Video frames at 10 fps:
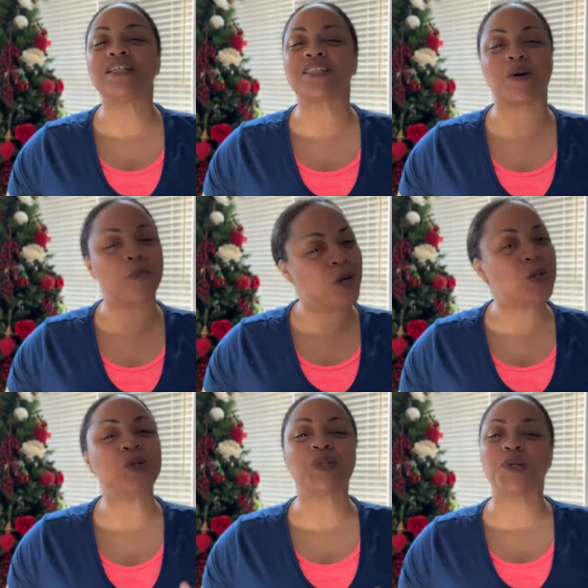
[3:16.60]
so I'm gonna
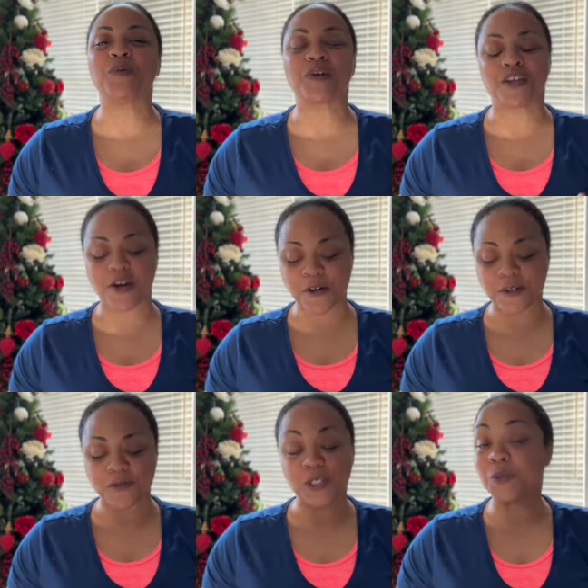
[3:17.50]
hold on with
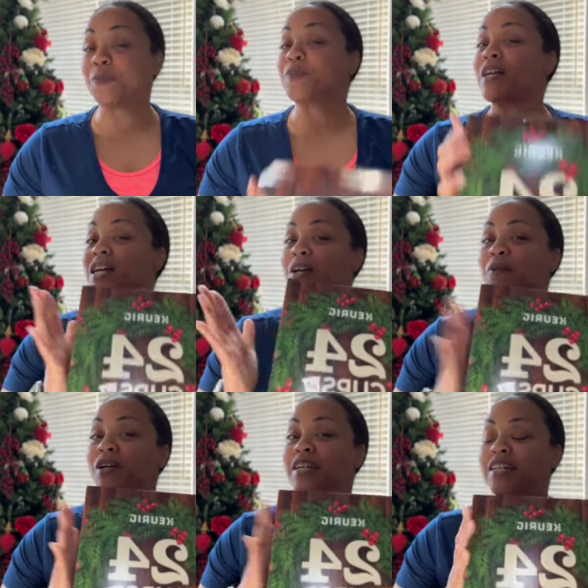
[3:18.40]
her. So
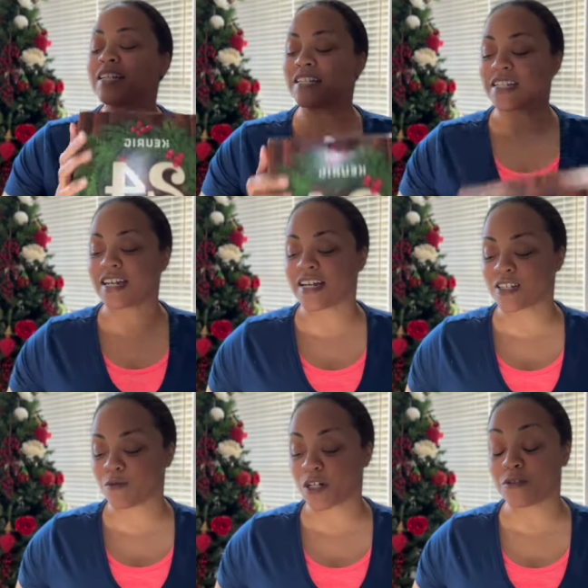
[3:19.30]
we're gonna get into that as
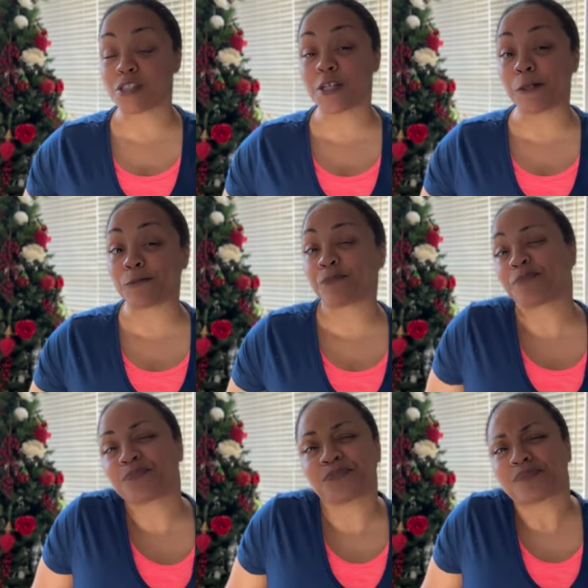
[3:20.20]
well. So
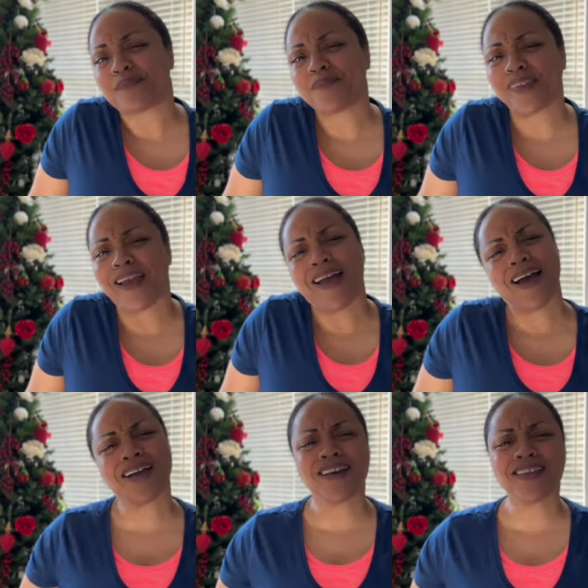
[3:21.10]
I
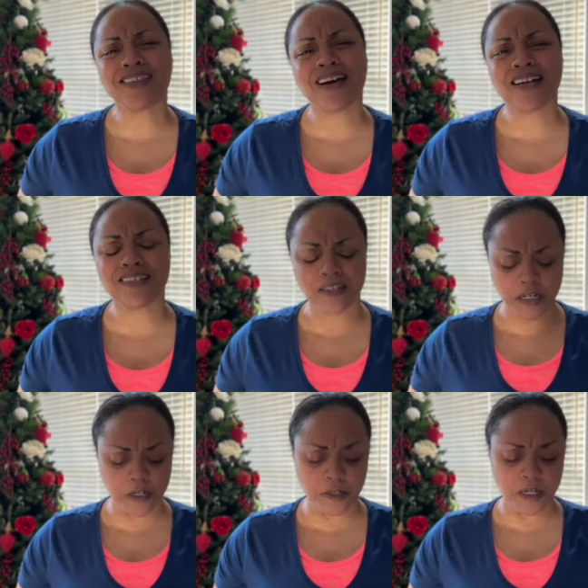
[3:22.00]
kind of thought, you
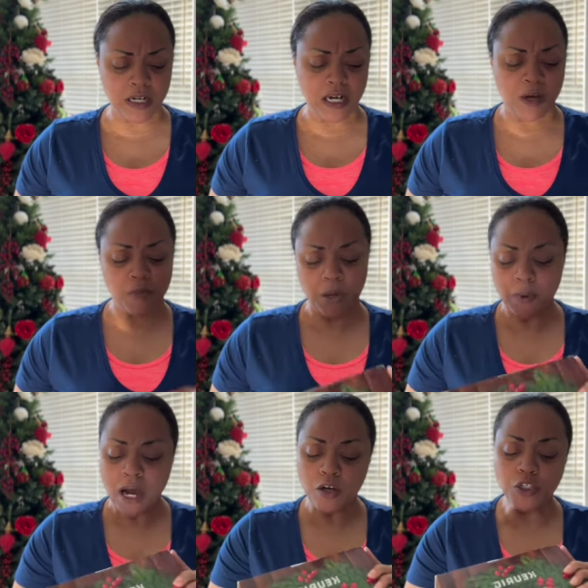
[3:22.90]
know, maybe
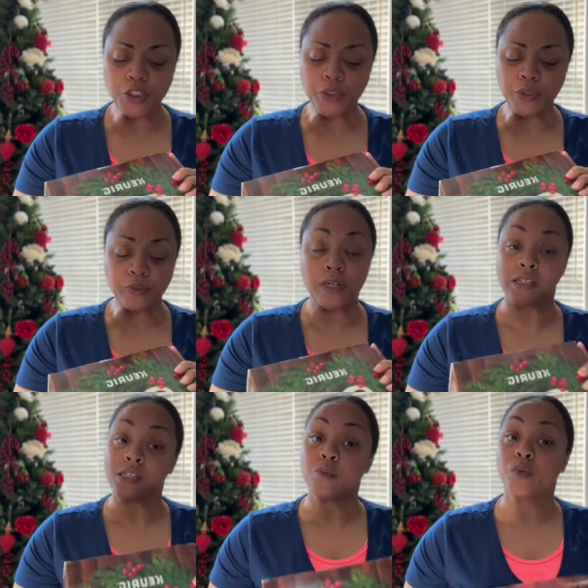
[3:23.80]
I'll do, because
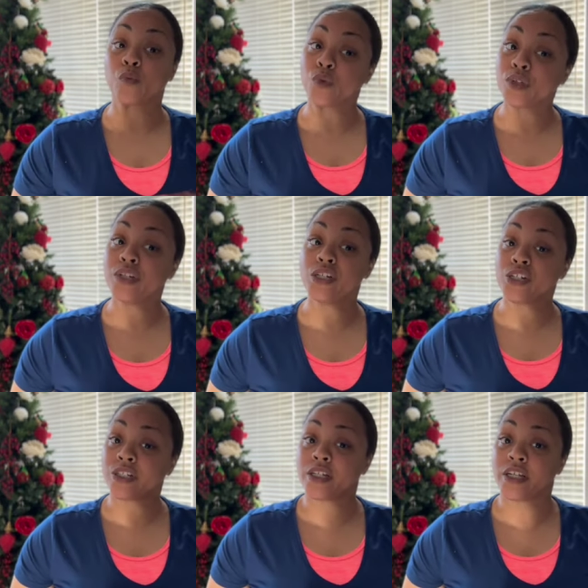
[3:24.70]
it's been really
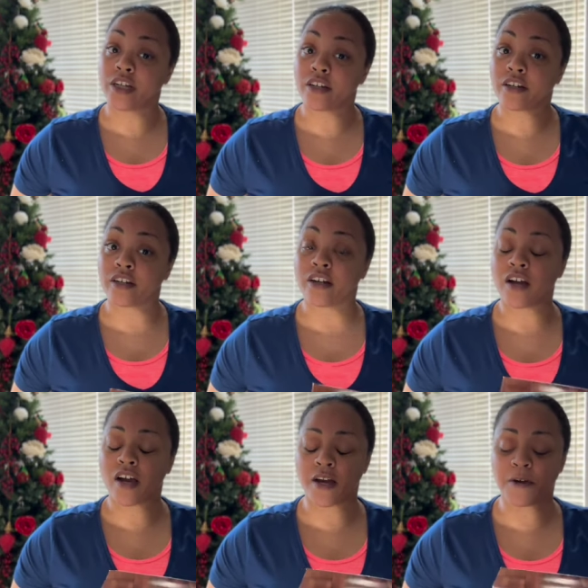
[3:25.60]
chilly here.
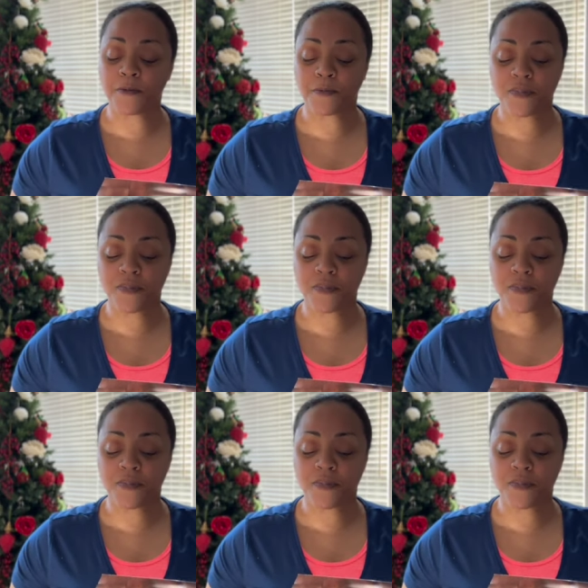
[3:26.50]
Um,